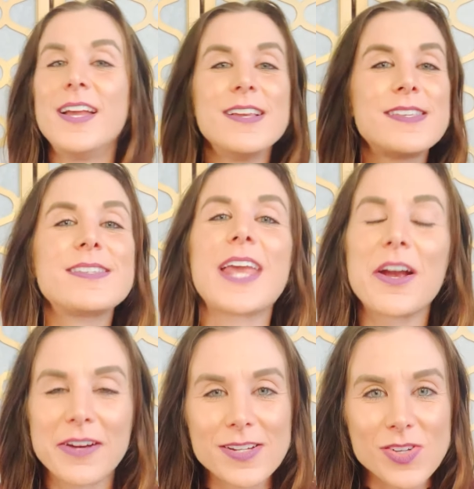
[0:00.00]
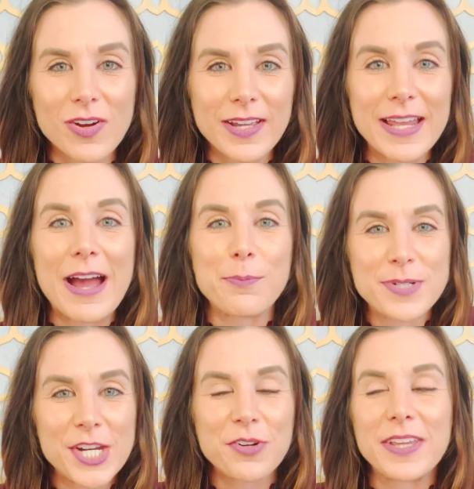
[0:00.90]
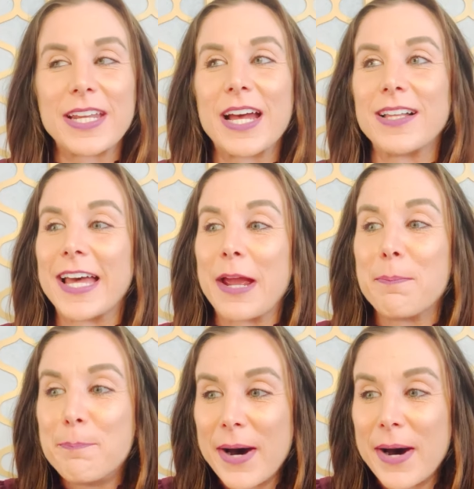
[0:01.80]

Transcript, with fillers: scary as all get out, particularly in LA.